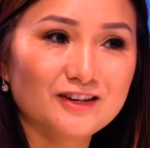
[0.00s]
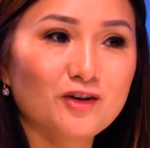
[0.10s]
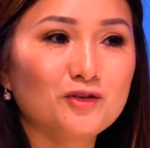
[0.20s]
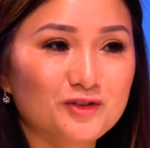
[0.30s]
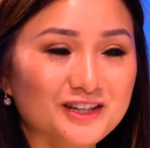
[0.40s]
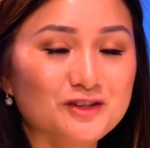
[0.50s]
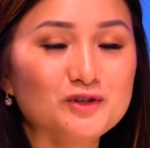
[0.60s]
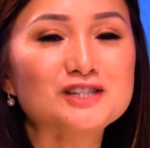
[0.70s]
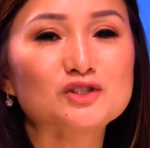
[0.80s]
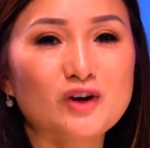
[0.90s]
Hopefully, we
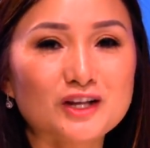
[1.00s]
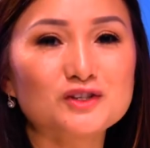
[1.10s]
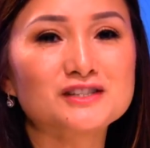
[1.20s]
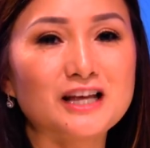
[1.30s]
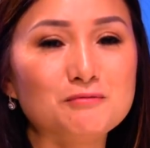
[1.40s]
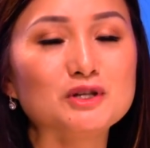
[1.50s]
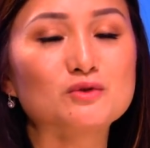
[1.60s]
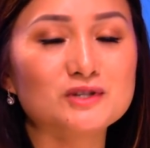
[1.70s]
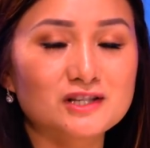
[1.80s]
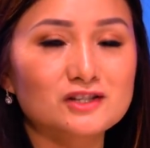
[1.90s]
try to stay
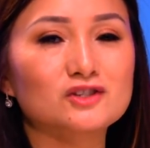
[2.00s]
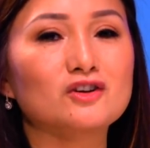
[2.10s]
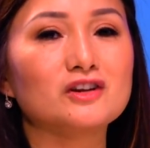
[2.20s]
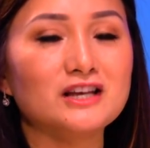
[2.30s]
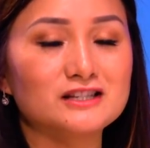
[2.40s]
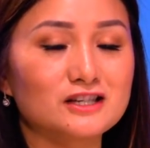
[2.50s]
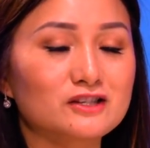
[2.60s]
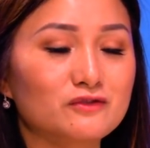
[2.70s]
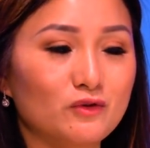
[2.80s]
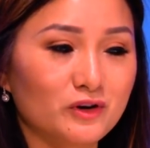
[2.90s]
between six thirty and
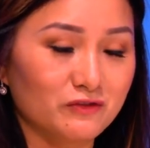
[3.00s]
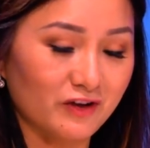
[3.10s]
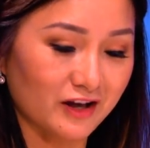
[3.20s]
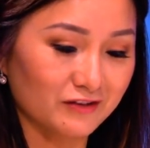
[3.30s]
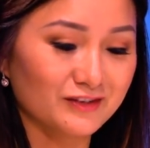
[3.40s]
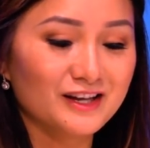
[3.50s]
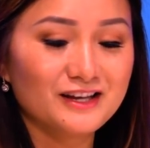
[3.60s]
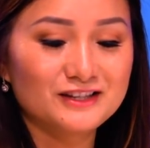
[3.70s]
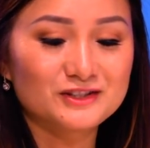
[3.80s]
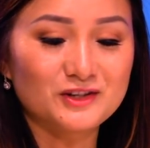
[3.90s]
six forty-five.
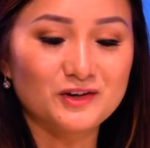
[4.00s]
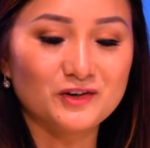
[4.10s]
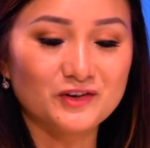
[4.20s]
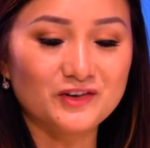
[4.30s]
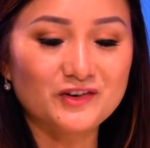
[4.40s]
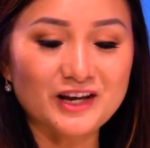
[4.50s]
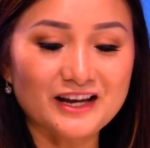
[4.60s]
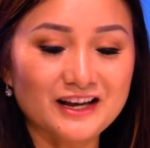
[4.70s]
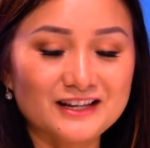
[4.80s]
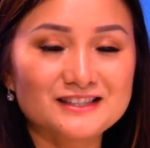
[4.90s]
So, okay
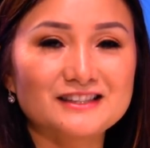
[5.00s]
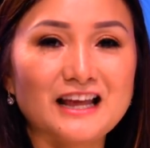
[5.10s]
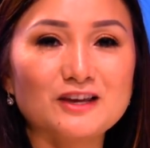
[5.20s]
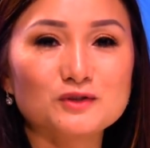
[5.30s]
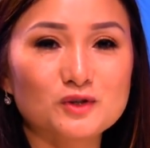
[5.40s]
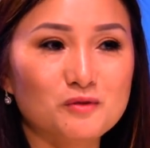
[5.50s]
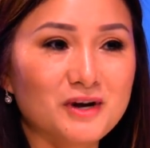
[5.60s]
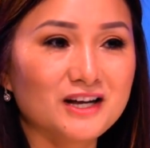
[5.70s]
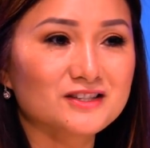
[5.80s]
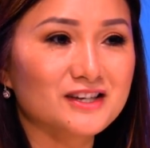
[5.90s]
guys, thank you so
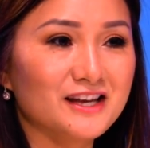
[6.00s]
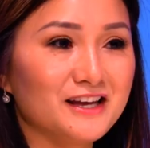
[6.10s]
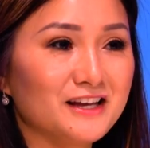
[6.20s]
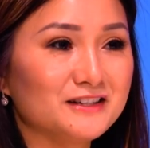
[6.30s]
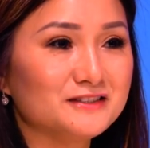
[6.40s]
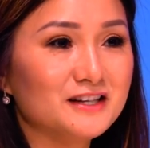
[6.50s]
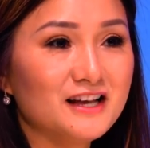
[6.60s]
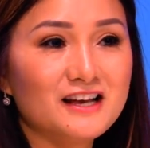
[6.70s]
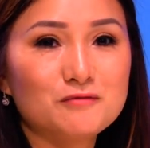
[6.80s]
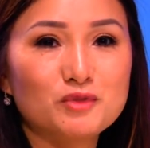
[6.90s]
much and
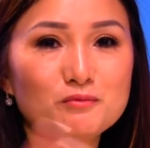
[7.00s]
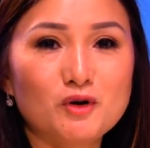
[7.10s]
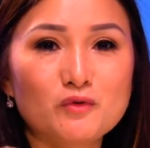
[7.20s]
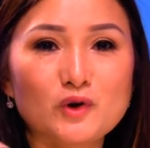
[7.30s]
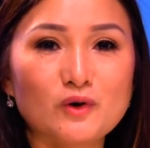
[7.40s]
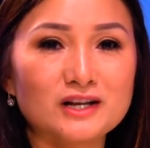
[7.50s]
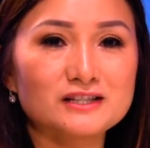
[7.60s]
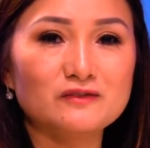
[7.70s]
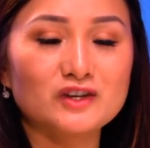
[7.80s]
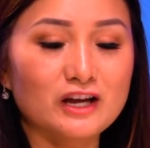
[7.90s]
put more requests
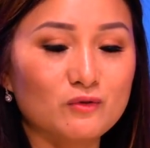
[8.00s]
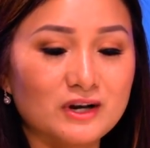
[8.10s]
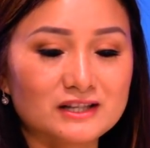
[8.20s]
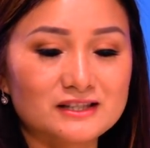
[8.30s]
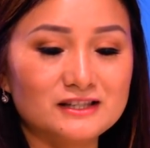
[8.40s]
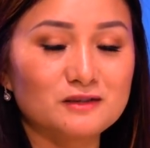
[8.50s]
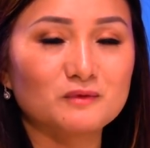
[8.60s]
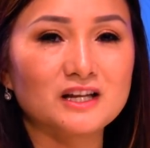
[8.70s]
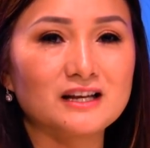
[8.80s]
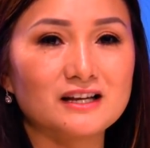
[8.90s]
if you guys want to see
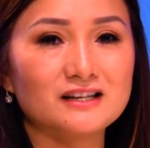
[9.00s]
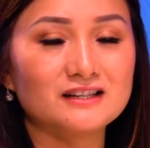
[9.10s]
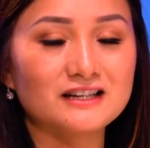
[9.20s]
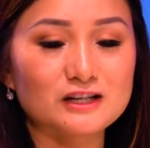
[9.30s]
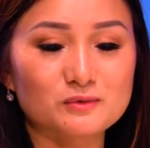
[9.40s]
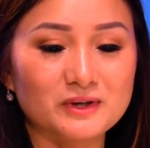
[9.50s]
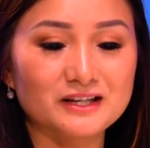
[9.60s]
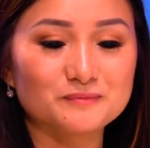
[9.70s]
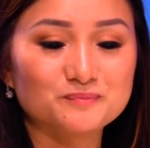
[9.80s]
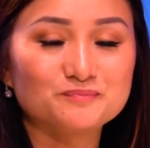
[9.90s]
something uh, next week.
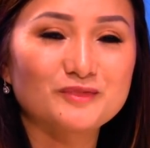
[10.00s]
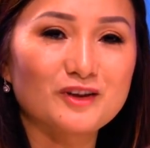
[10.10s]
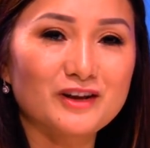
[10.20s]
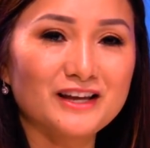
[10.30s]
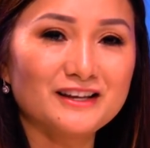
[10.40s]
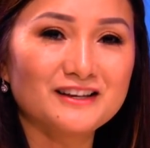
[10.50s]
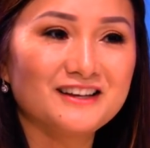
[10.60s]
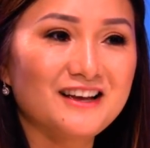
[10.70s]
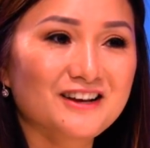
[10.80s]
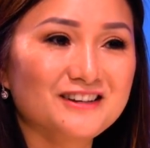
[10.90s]
Okay,
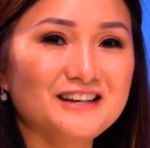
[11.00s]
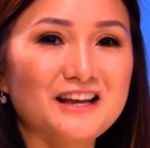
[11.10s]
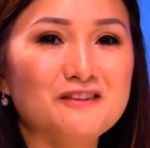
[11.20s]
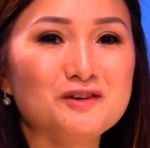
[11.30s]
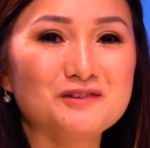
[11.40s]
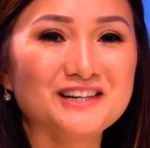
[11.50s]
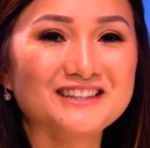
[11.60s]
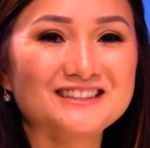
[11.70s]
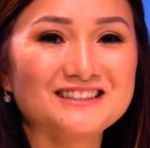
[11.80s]
good night everyone,